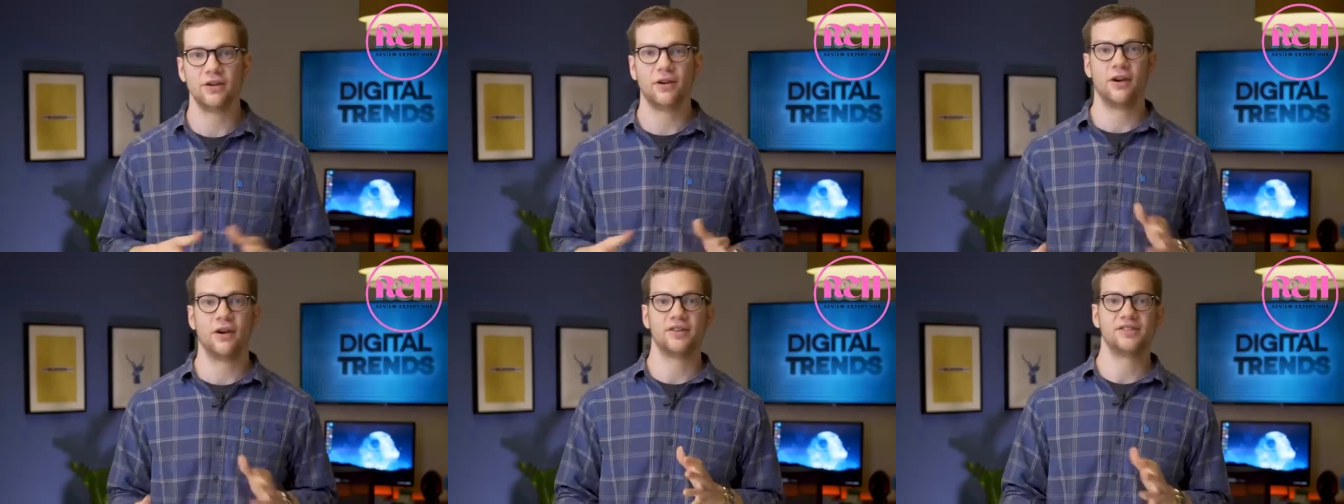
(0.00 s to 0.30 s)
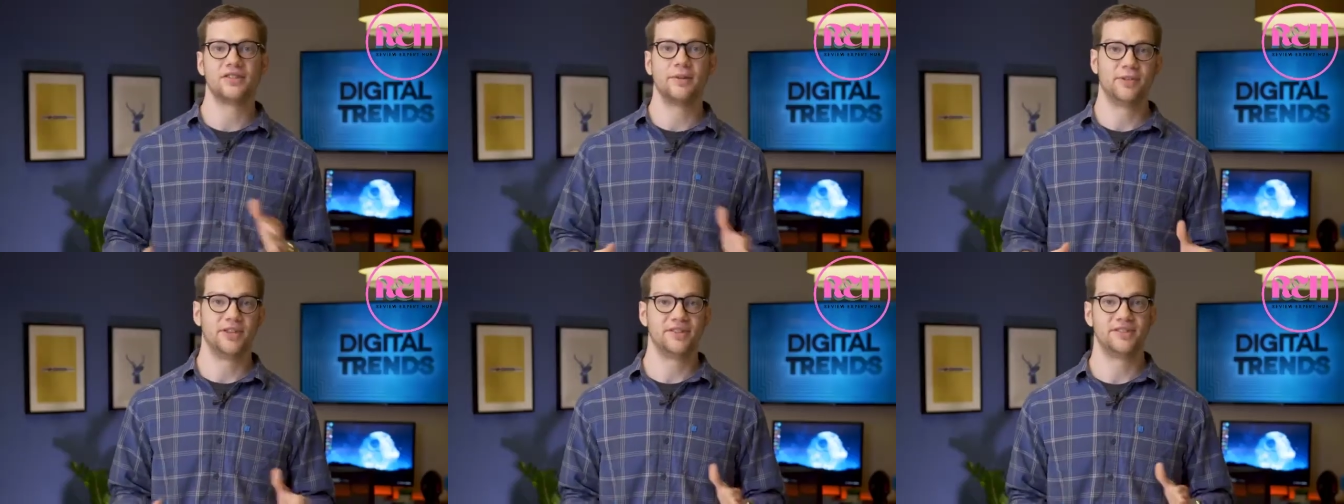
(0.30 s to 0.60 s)
Here
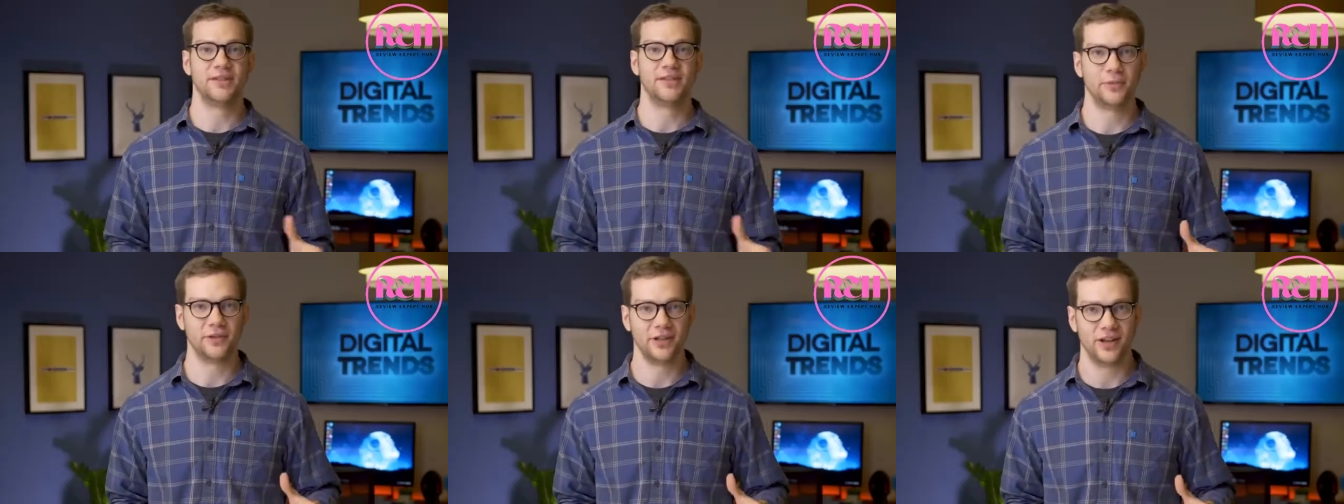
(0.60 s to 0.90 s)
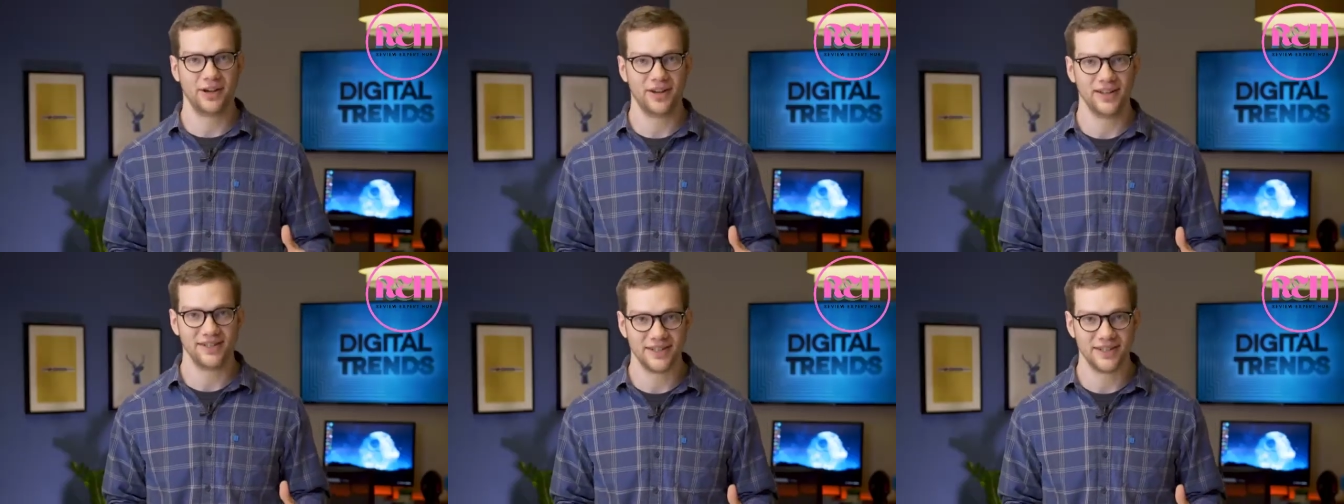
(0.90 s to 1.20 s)
are some of the
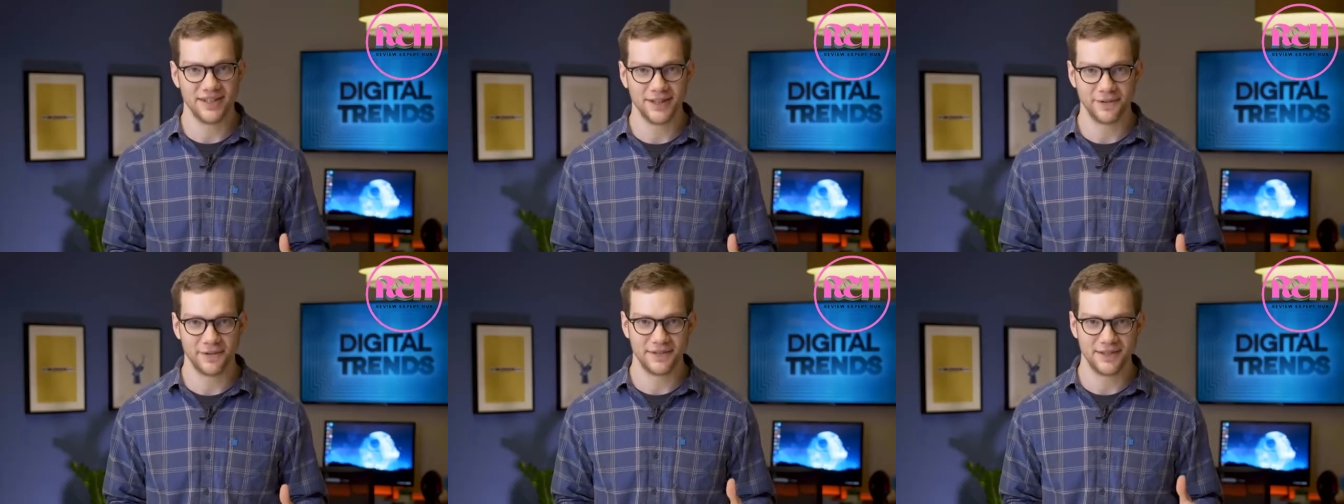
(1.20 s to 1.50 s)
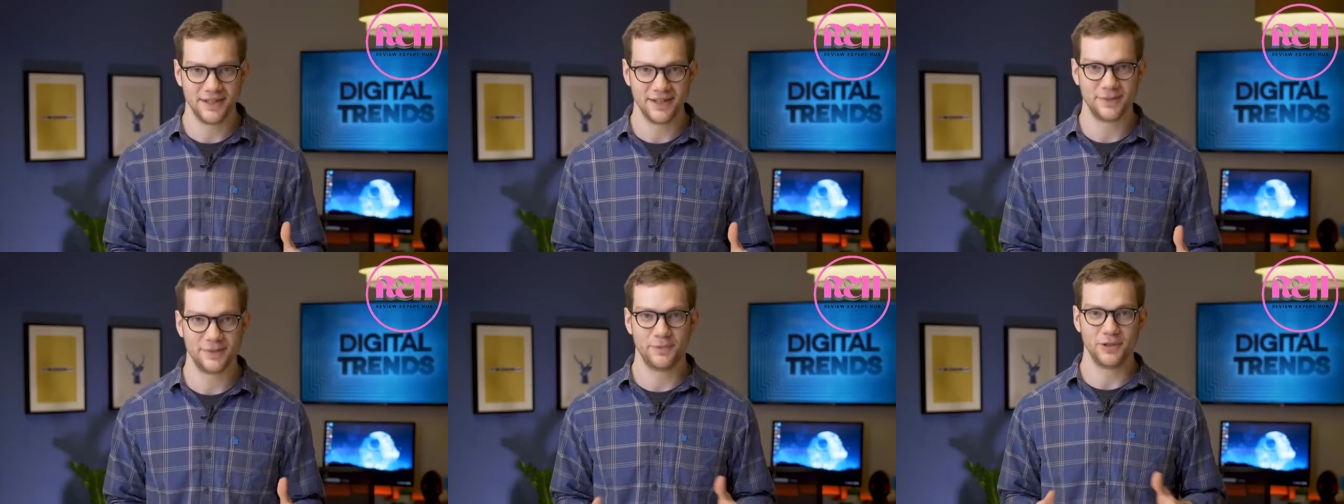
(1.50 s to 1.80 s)
similarities and
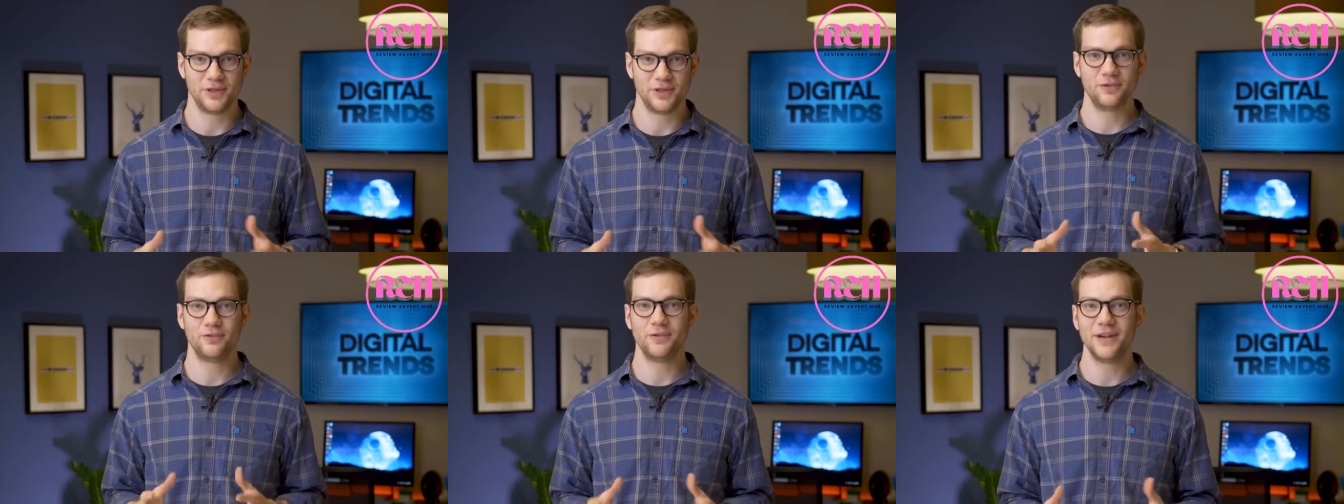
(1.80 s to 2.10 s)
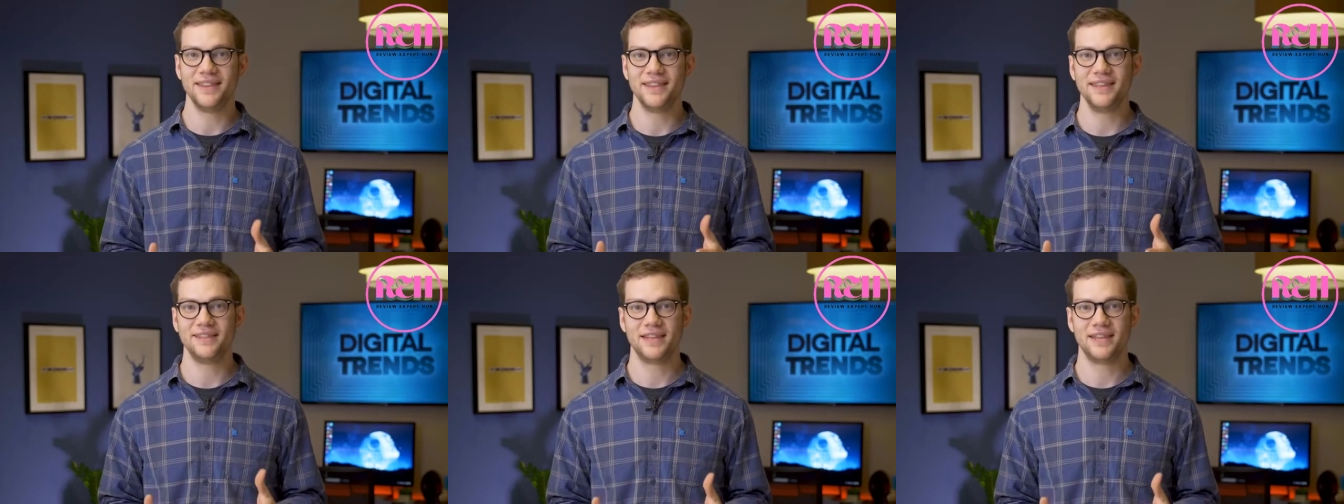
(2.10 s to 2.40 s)
differences
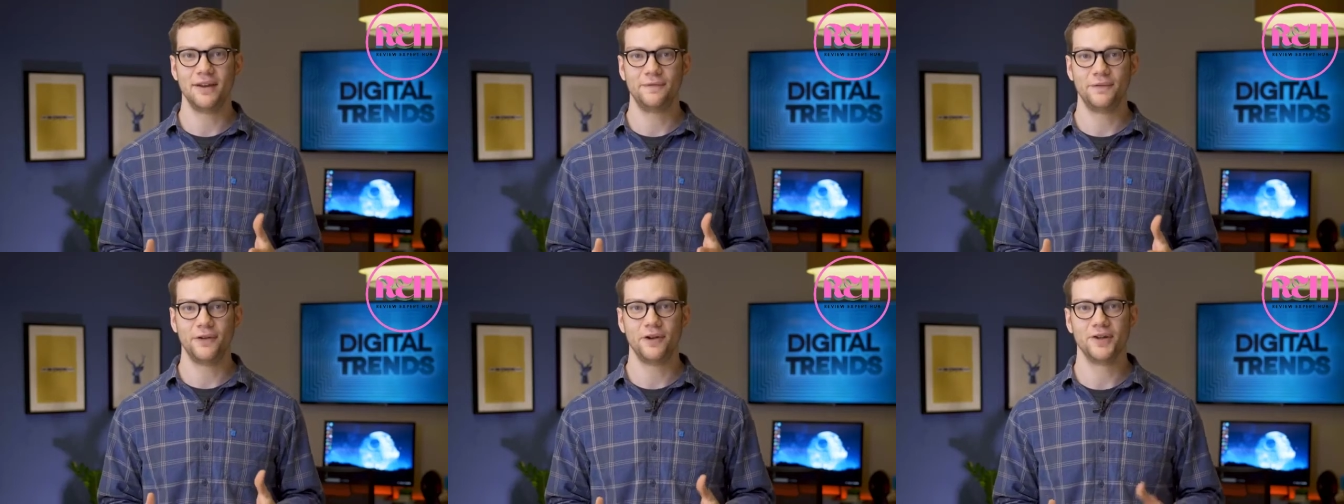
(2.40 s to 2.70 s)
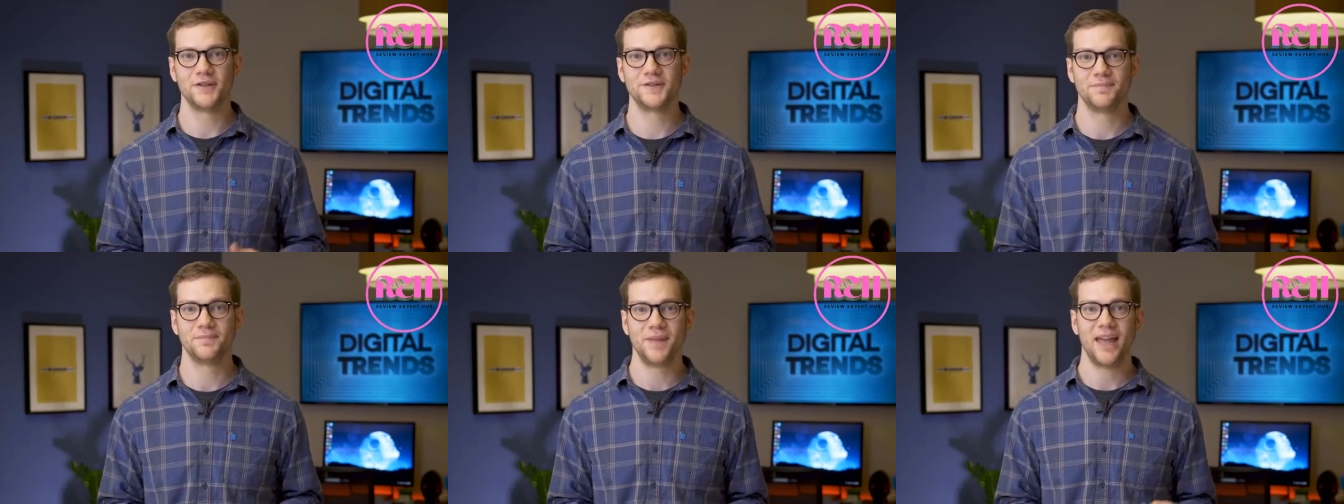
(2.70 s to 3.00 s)
between these
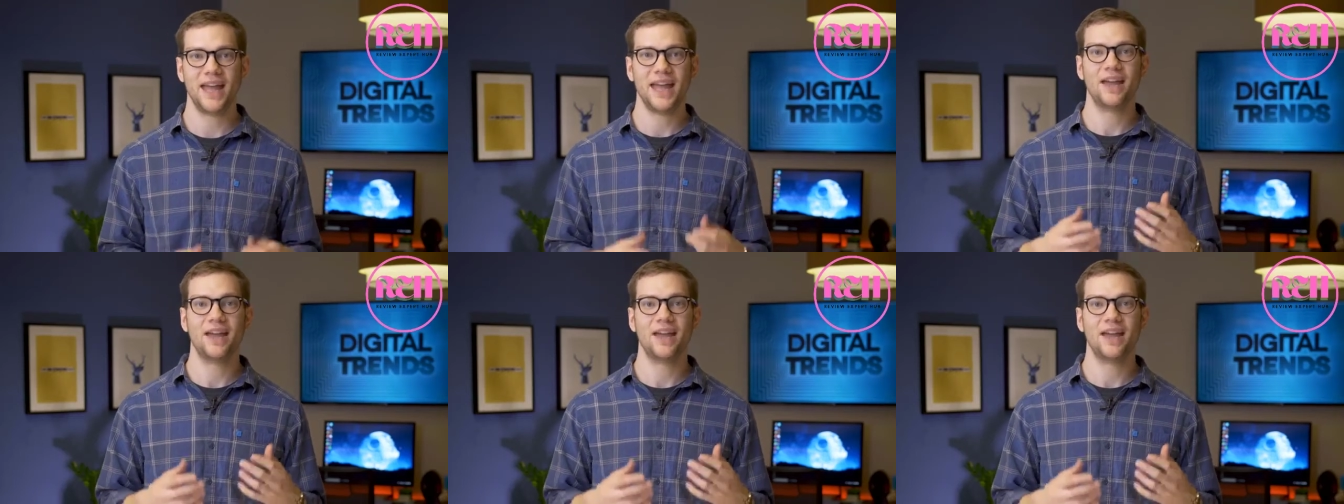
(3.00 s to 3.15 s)
headphones